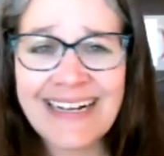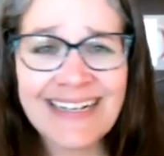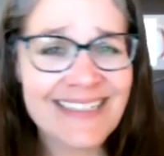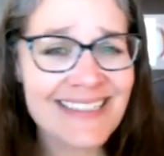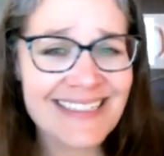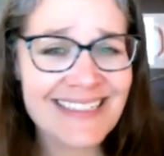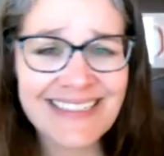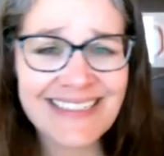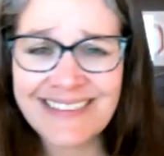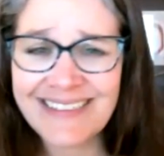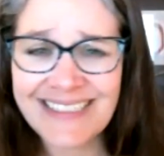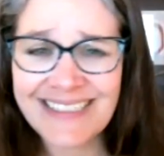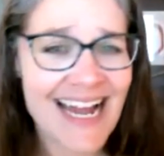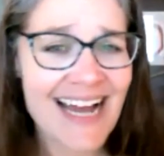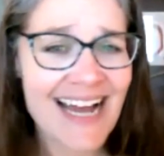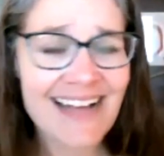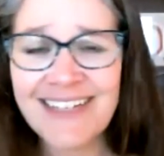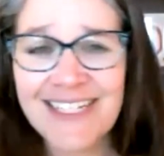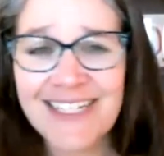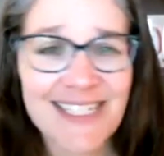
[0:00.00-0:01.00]
Uh,
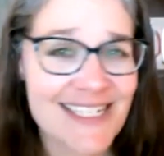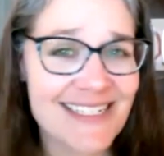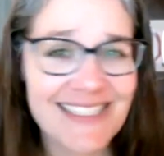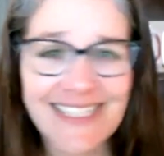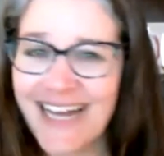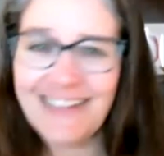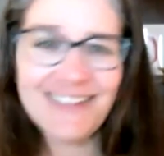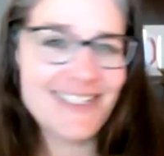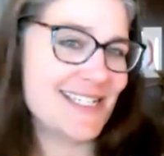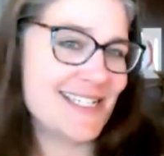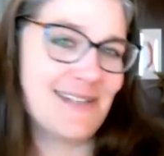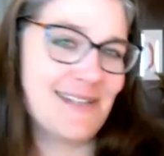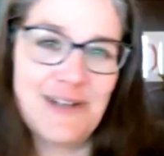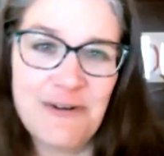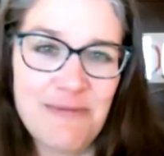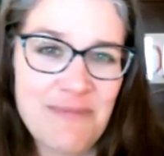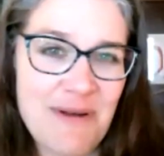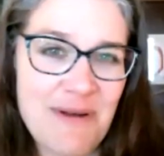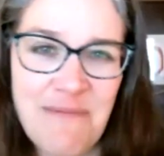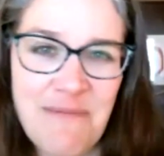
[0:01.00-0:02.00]
tell us, tell us a
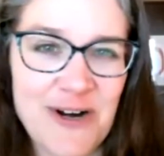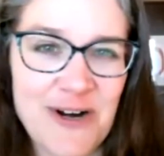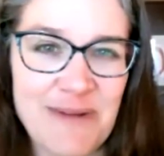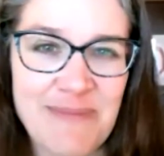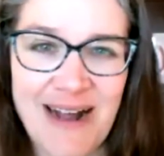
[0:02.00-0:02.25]
little bit more